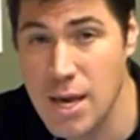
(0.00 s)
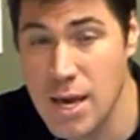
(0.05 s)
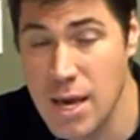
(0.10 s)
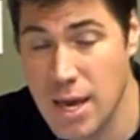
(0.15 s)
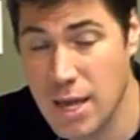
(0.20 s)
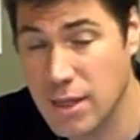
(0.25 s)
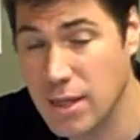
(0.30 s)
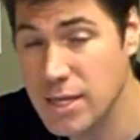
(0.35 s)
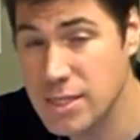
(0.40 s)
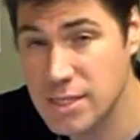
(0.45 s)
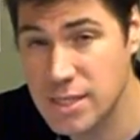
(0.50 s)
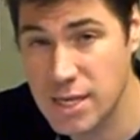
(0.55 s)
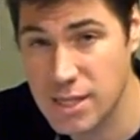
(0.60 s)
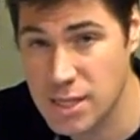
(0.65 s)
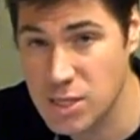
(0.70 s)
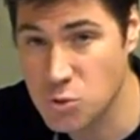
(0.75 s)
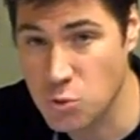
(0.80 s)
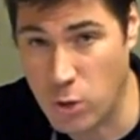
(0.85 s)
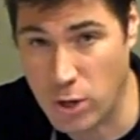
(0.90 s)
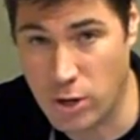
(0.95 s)
And let's say
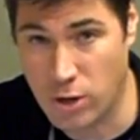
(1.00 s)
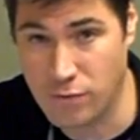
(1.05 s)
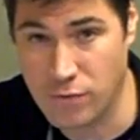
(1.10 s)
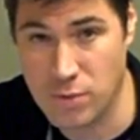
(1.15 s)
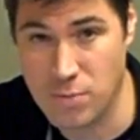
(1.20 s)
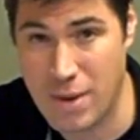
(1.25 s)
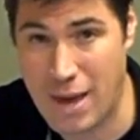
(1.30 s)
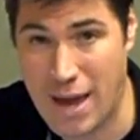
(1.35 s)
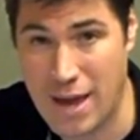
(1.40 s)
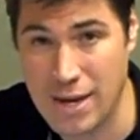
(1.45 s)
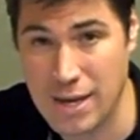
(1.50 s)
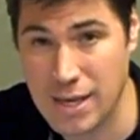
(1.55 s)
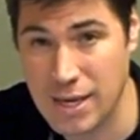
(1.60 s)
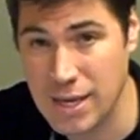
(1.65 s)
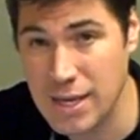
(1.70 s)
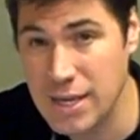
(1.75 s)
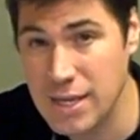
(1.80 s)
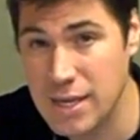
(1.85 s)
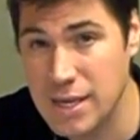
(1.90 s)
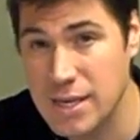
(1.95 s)
this right off the bat,
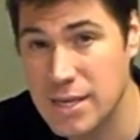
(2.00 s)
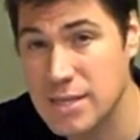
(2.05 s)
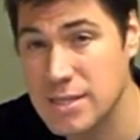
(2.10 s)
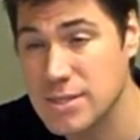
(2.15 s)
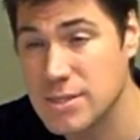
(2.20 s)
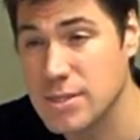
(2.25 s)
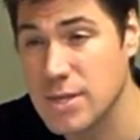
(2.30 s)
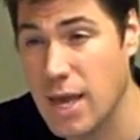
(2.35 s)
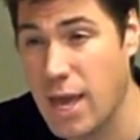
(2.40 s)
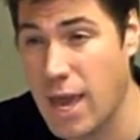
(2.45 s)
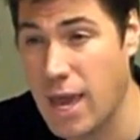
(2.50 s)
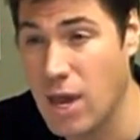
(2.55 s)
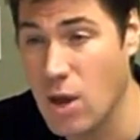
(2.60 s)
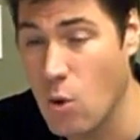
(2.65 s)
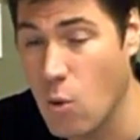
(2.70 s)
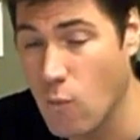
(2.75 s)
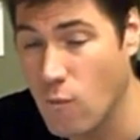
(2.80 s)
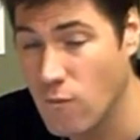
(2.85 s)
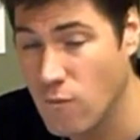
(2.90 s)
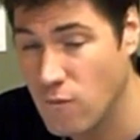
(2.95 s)
it is a
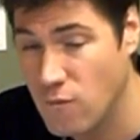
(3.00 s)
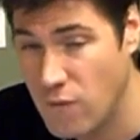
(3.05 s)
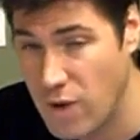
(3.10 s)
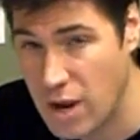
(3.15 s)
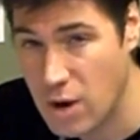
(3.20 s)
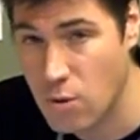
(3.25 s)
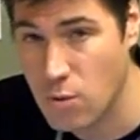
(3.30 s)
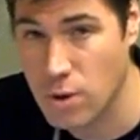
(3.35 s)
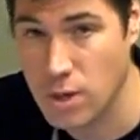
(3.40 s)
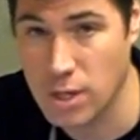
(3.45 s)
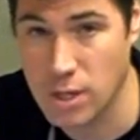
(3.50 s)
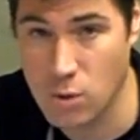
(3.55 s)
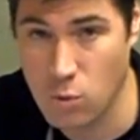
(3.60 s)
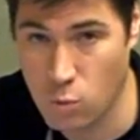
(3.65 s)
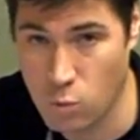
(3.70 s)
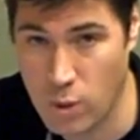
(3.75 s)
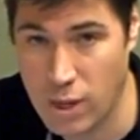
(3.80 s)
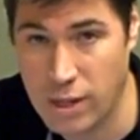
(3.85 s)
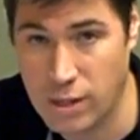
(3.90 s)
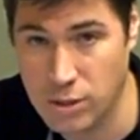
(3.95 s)
very
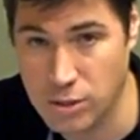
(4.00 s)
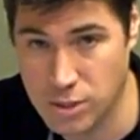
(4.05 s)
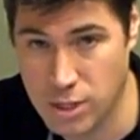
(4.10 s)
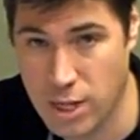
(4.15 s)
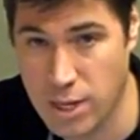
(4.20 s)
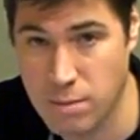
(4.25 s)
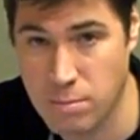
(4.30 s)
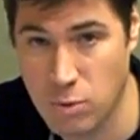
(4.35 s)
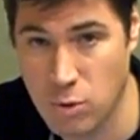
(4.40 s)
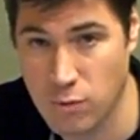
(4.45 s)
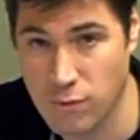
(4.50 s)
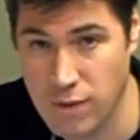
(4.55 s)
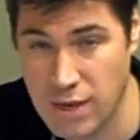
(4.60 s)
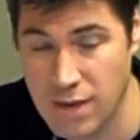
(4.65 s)
well done movie.